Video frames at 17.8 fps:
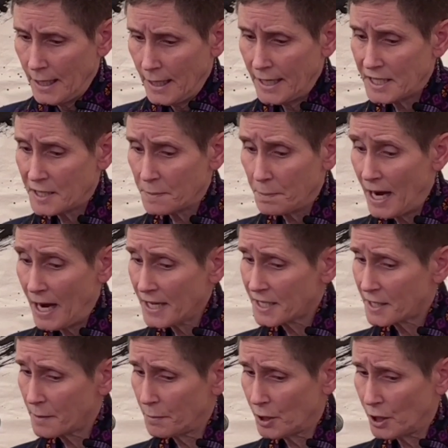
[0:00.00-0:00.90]
It's
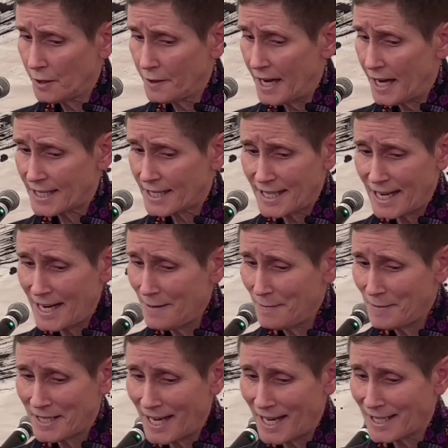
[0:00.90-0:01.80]
possible that
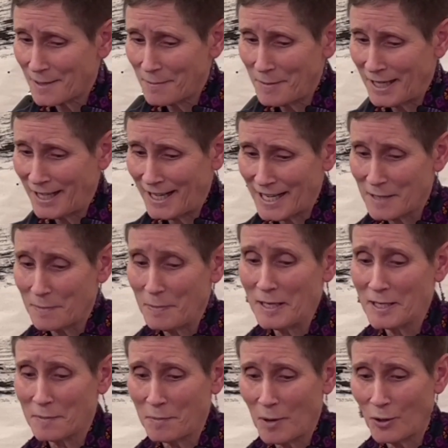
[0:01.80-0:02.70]
same sentiment has
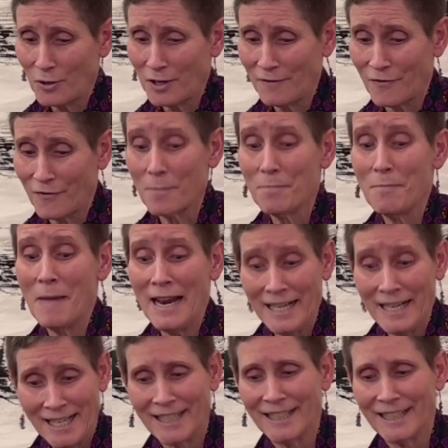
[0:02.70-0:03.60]
been spoken for
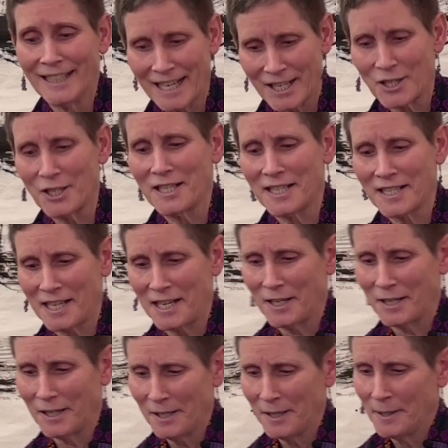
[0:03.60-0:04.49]
many elections
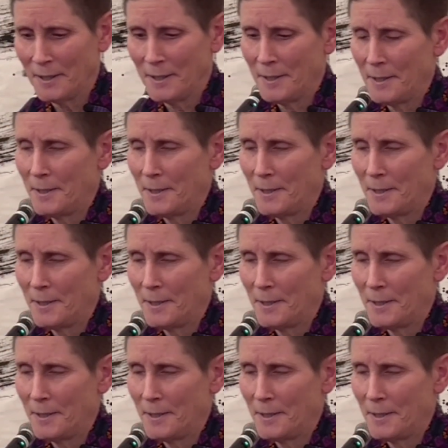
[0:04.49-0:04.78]
here,